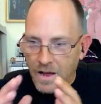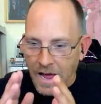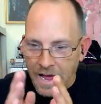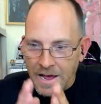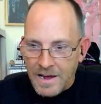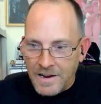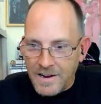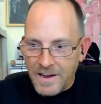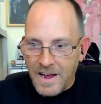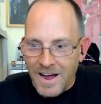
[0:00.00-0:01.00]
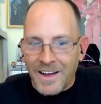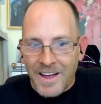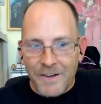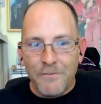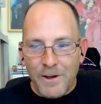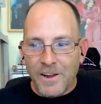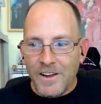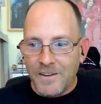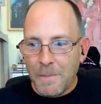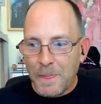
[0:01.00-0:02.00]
and a gut feeling.